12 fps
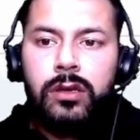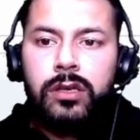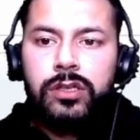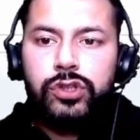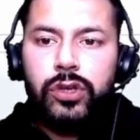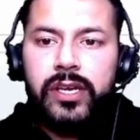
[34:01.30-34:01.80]

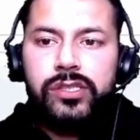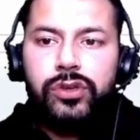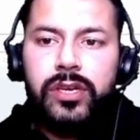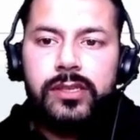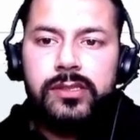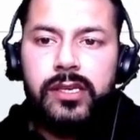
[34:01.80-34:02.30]
So as you
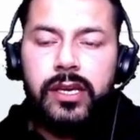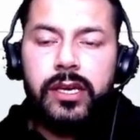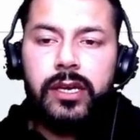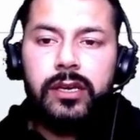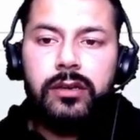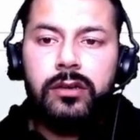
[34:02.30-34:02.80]
can see
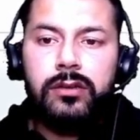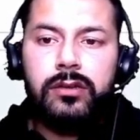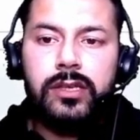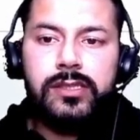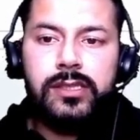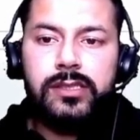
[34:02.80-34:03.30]
here,
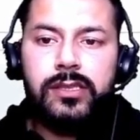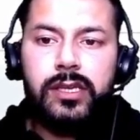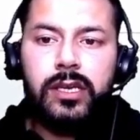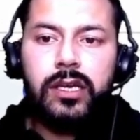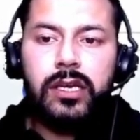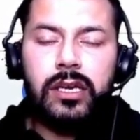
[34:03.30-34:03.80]
this is
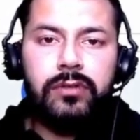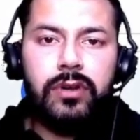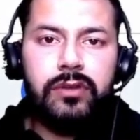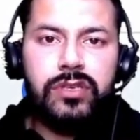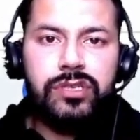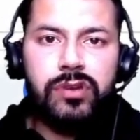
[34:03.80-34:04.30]
the keyword
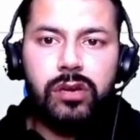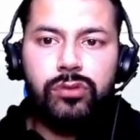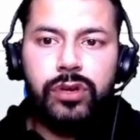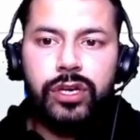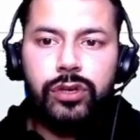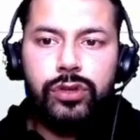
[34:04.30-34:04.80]
which we are
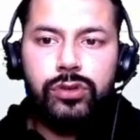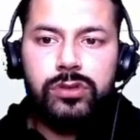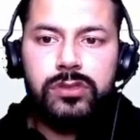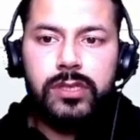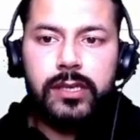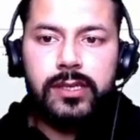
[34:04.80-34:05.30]
going to use,
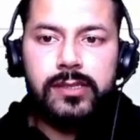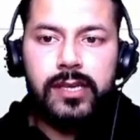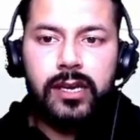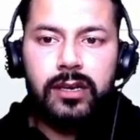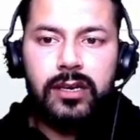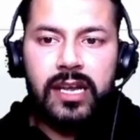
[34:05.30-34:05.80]
that the
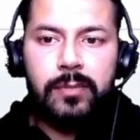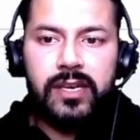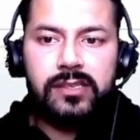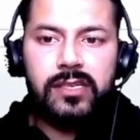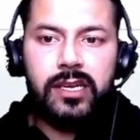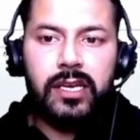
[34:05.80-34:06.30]
single time
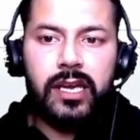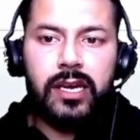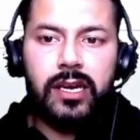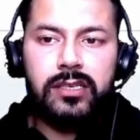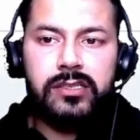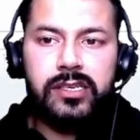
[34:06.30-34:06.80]
asterisk
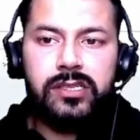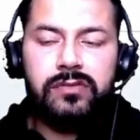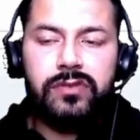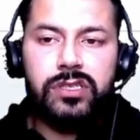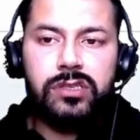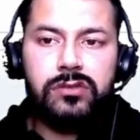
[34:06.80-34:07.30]
args,
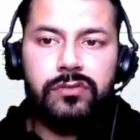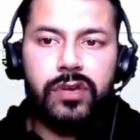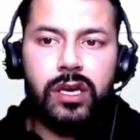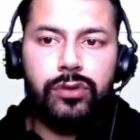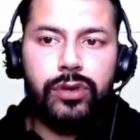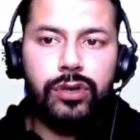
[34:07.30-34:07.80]
which is we
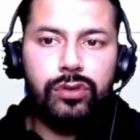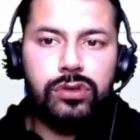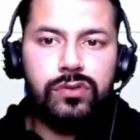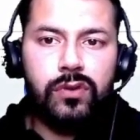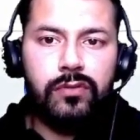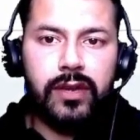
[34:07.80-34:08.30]
are going to use
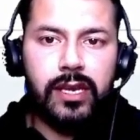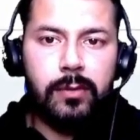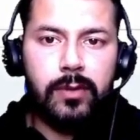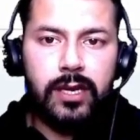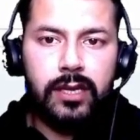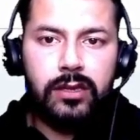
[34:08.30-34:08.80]
for
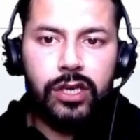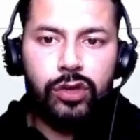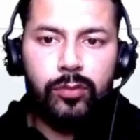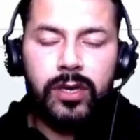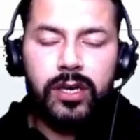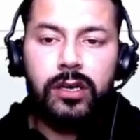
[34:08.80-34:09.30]
variable length
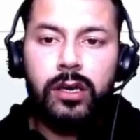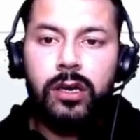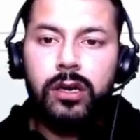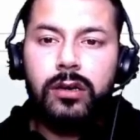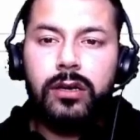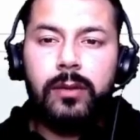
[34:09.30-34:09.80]
argument.
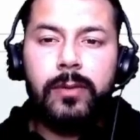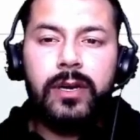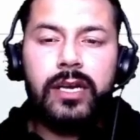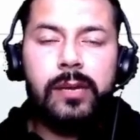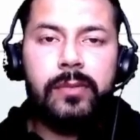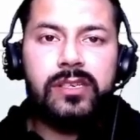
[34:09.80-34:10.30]
Double
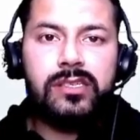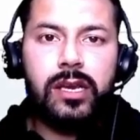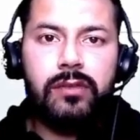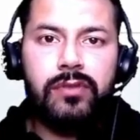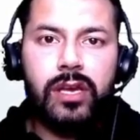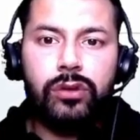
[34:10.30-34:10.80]
time asterisk
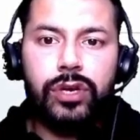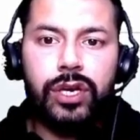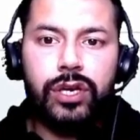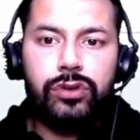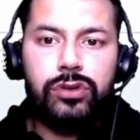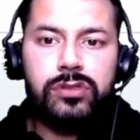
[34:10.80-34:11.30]
we are going
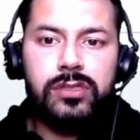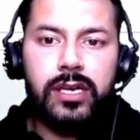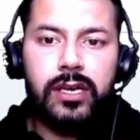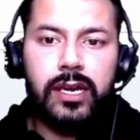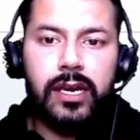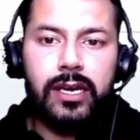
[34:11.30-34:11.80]
to use, then
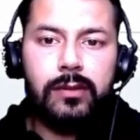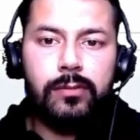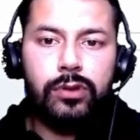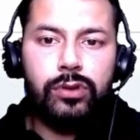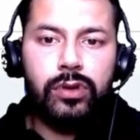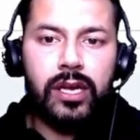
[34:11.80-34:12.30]

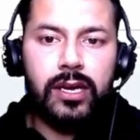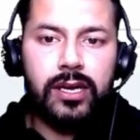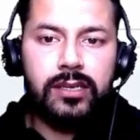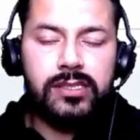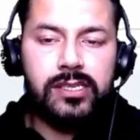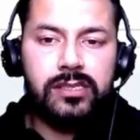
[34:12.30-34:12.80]

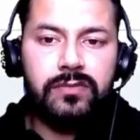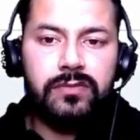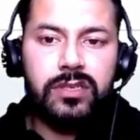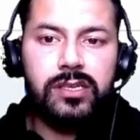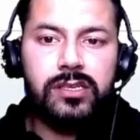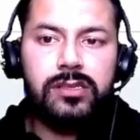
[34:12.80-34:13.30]
kwargs,
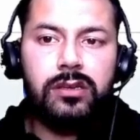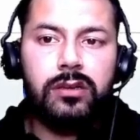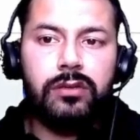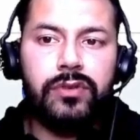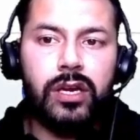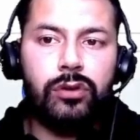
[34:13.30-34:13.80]
which is
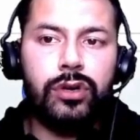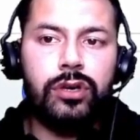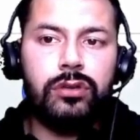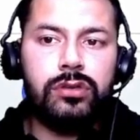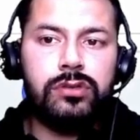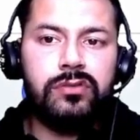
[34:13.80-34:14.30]
we are going to
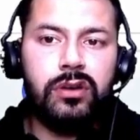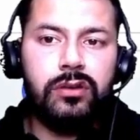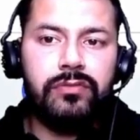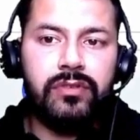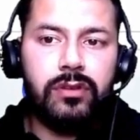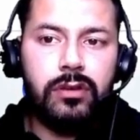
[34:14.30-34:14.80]
use for
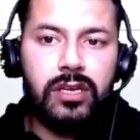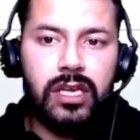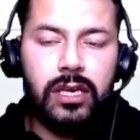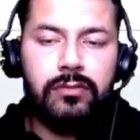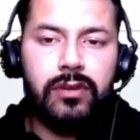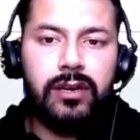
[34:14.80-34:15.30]

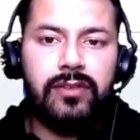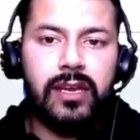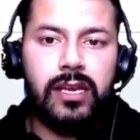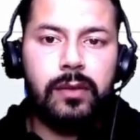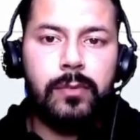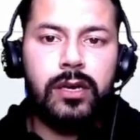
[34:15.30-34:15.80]
keyword
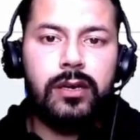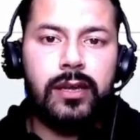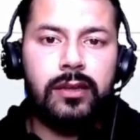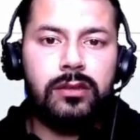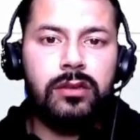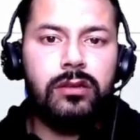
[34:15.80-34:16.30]
variable
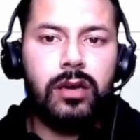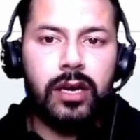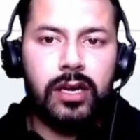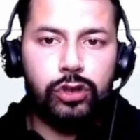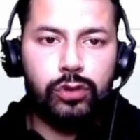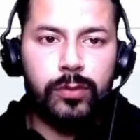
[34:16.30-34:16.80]
length
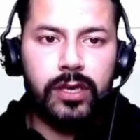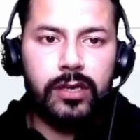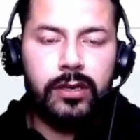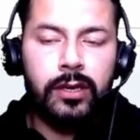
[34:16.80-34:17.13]
argument.